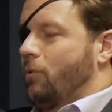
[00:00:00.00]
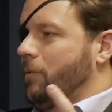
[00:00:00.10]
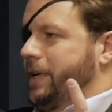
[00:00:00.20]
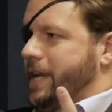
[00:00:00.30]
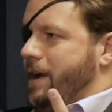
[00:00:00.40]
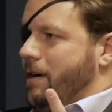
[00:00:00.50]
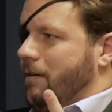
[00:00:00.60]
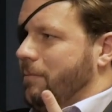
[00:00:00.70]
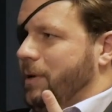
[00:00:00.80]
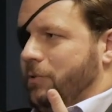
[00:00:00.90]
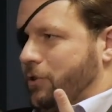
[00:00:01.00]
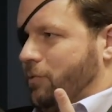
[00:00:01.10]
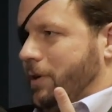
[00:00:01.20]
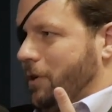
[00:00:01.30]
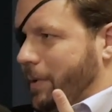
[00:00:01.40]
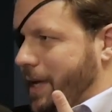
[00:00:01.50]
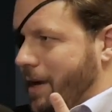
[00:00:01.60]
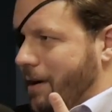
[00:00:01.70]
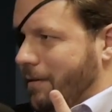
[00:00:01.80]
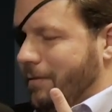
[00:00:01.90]
one, we care. People just want to know we
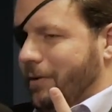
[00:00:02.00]
care.